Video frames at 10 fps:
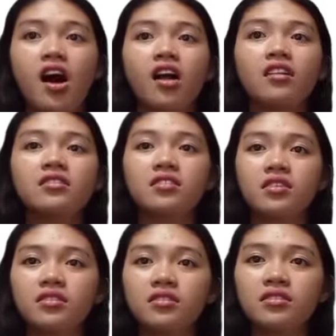
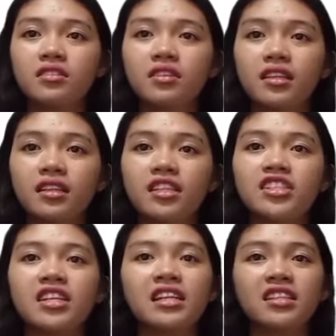Also, the
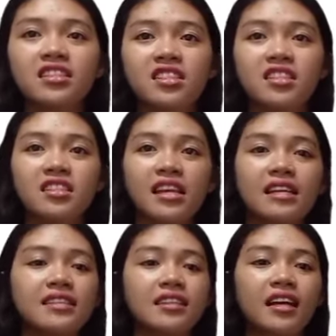challenges,
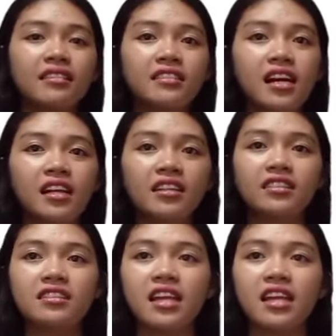scandals,